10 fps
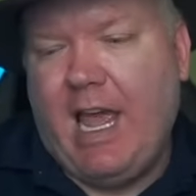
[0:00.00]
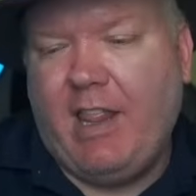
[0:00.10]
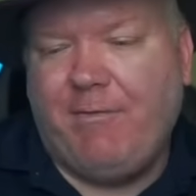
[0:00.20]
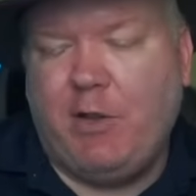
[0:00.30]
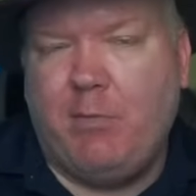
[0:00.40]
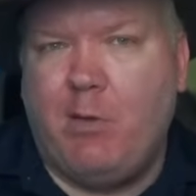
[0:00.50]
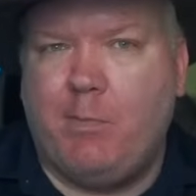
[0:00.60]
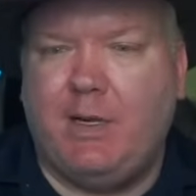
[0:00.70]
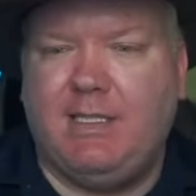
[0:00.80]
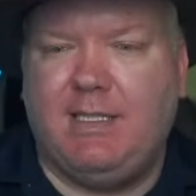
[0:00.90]
And that for the
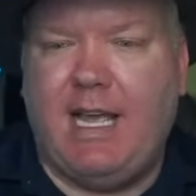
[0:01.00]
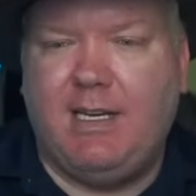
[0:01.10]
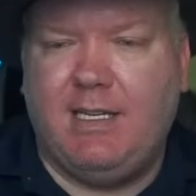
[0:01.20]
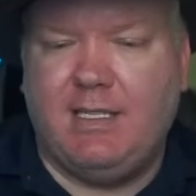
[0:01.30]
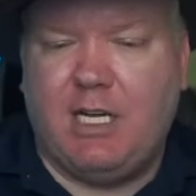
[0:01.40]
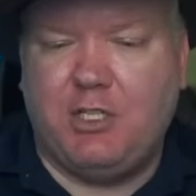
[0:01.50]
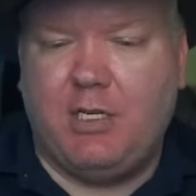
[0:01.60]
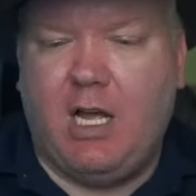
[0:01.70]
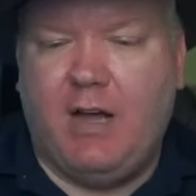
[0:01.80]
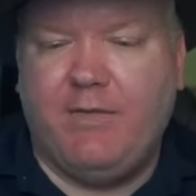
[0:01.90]
moment brings us end of
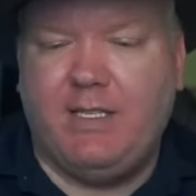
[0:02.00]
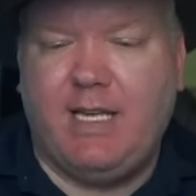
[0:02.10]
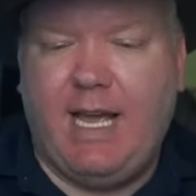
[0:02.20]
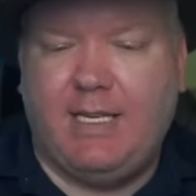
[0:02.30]
discussion of this